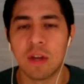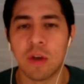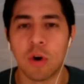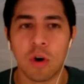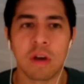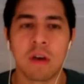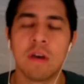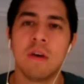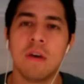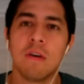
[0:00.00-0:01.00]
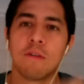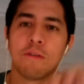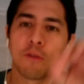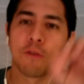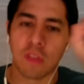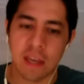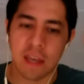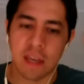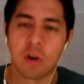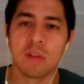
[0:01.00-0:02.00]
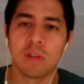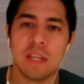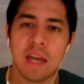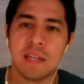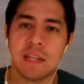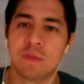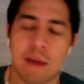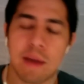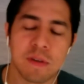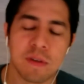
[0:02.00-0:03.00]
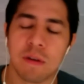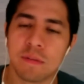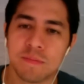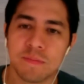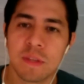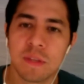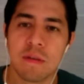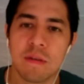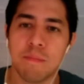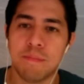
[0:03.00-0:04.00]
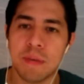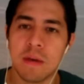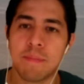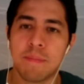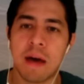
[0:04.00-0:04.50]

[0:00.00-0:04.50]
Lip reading: hook for like an early '90s rap song. Be about